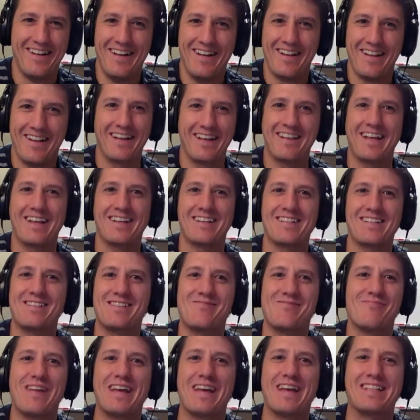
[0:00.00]
Like, that doesn't
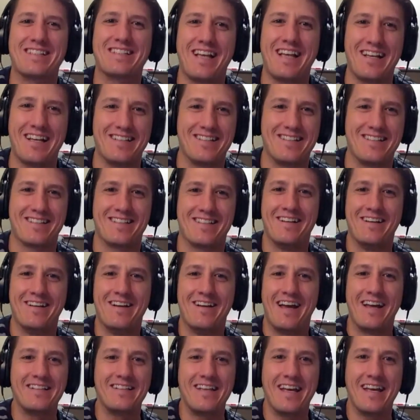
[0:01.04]
even make sense.
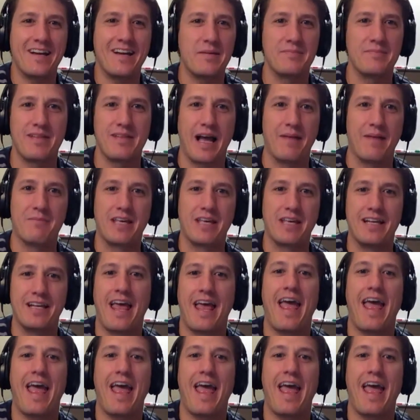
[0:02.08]
And yet I'm getting